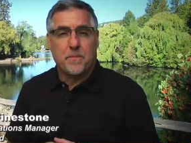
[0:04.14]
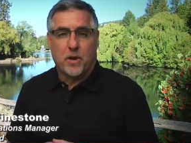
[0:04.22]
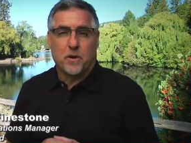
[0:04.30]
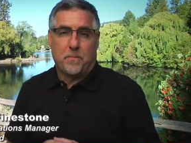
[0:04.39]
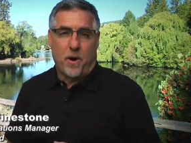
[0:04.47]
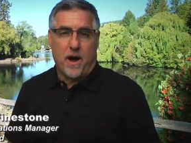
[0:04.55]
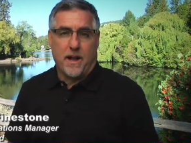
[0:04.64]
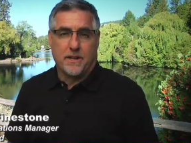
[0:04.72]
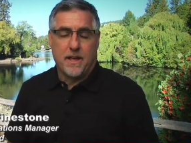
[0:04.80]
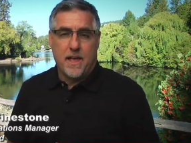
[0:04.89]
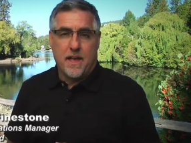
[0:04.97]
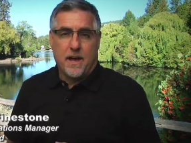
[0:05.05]
Mirror Pond.
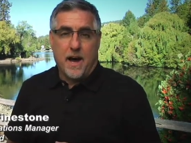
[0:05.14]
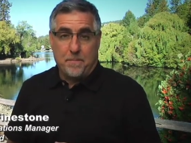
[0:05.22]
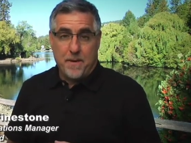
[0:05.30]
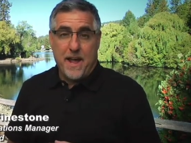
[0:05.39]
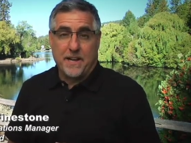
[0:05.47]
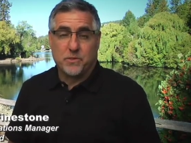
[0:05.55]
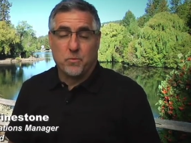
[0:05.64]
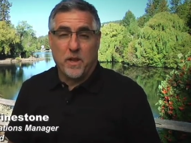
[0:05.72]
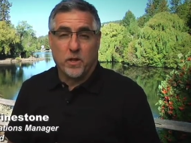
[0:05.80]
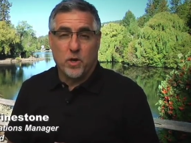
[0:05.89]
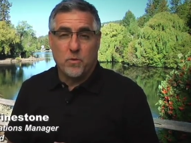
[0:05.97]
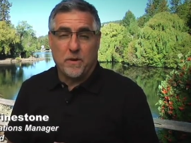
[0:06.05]
Up next,
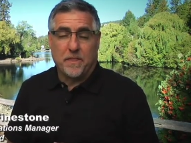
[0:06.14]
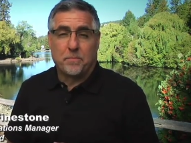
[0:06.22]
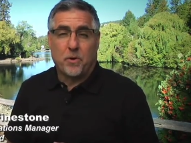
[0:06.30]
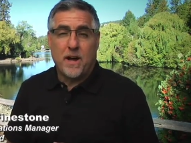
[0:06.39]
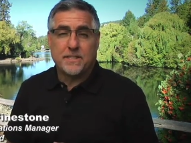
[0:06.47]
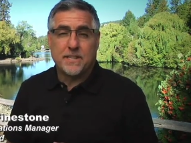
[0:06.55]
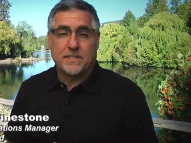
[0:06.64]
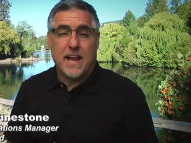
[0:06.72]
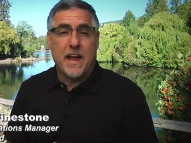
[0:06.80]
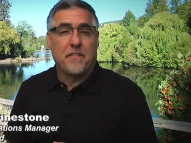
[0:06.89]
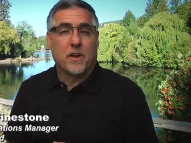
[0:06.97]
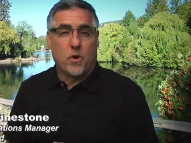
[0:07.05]
we learn what the process
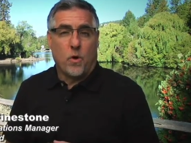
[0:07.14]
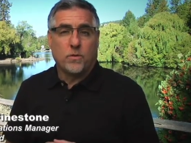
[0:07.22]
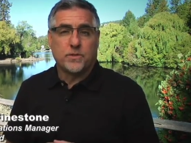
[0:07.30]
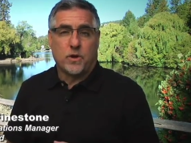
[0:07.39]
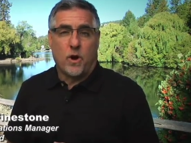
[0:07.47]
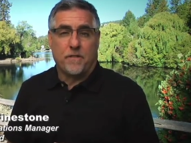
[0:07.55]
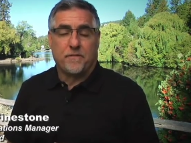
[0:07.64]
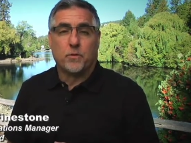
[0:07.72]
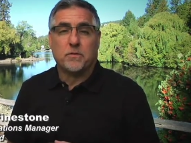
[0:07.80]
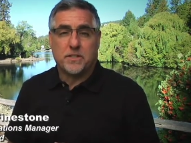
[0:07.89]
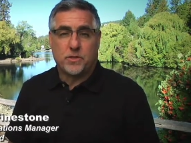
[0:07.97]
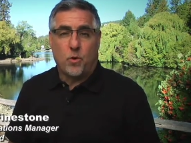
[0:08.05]
and the goals are
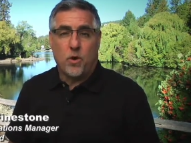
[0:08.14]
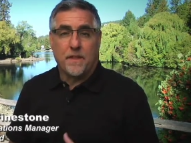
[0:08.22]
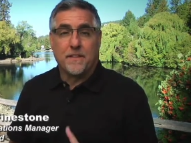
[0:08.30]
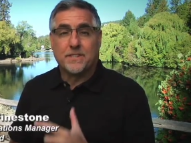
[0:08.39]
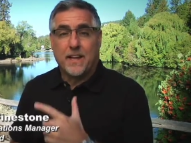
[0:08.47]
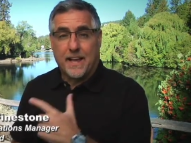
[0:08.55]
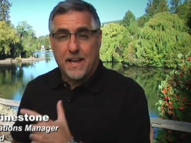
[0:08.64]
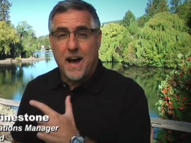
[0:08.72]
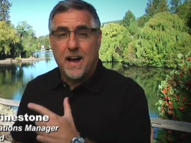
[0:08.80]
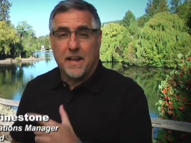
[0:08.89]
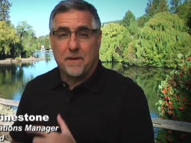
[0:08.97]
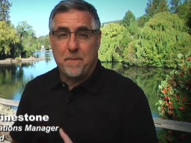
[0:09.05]
for restoring this
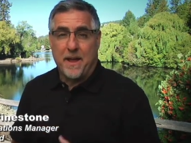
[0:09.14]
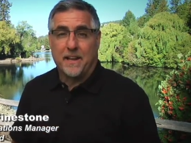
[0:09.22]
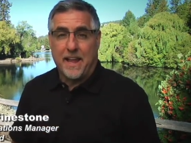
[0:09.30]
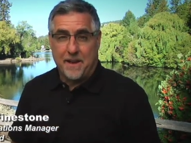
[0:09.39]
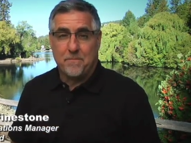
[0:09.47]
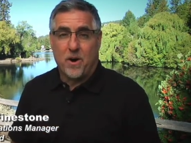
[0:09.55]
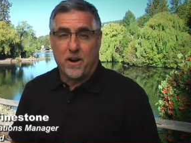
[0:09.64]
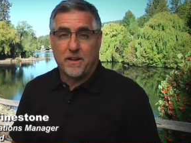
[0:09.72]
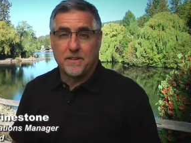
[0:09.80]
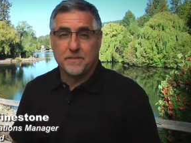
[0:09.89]
iconic Bend landmark.